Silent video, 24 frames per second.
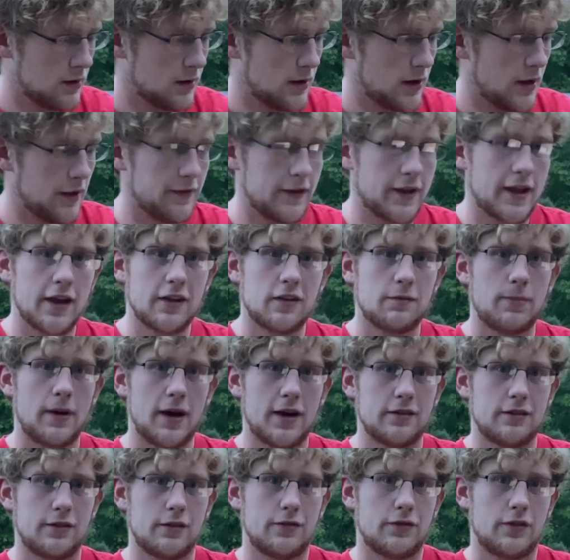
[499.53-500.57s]
And the guest
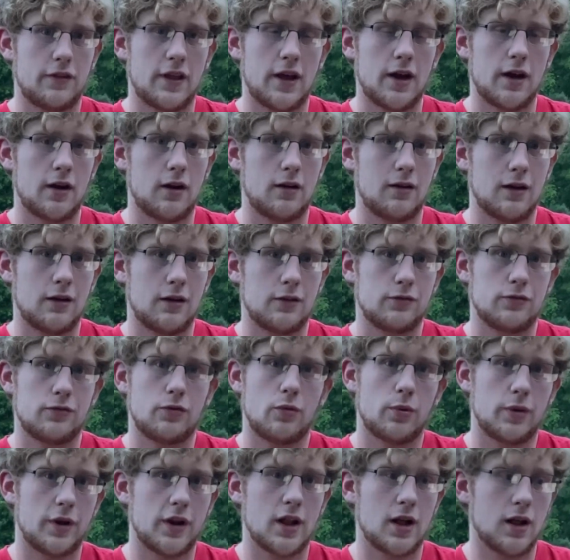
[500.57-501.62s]
passes for that are around
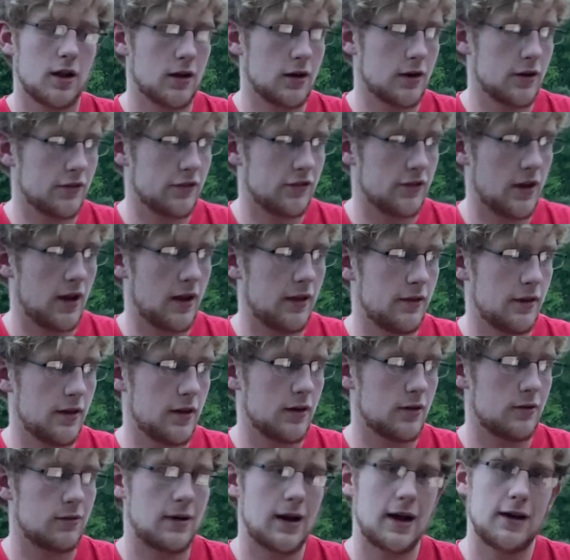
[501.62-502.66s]
forty dollars, and then
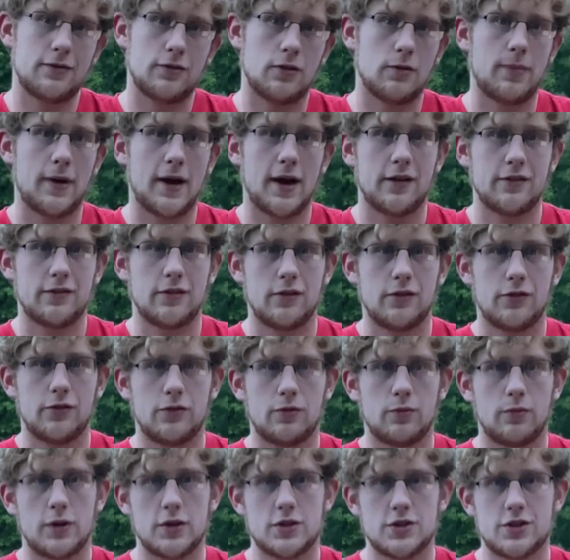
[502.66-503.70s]
the raffle passes,
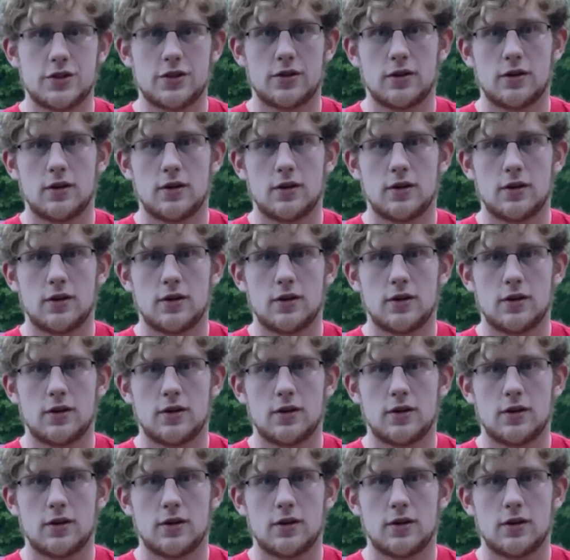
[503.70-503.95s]
which